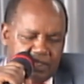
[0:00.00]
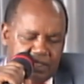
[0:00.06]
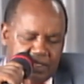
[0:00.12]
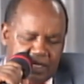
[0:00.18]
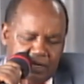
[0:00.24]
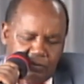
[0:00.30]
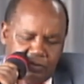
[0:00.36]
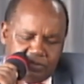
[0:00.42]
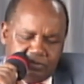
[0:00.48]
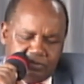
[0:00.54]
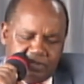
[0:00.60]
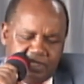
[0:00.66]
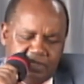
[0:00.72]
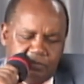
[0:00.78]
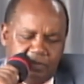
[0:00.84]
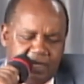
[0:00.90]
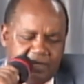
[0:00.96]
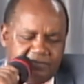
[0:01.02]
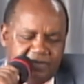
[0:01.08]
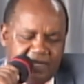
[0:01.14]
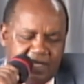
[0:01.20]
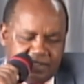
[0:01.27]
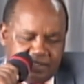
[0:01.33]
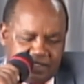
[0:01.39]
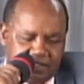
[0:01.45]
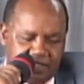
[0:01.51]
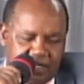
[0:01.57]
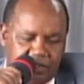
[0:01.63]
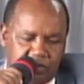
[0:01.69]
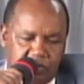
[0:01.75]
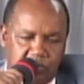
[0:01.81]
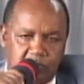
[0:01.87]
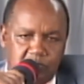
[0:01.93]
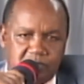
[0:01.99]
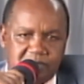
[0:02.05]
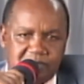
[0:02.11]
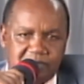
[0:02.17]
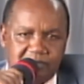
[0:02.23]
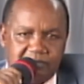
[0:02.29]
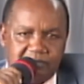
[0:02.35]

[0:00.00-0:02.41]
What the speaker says: I want to read one verse as I close.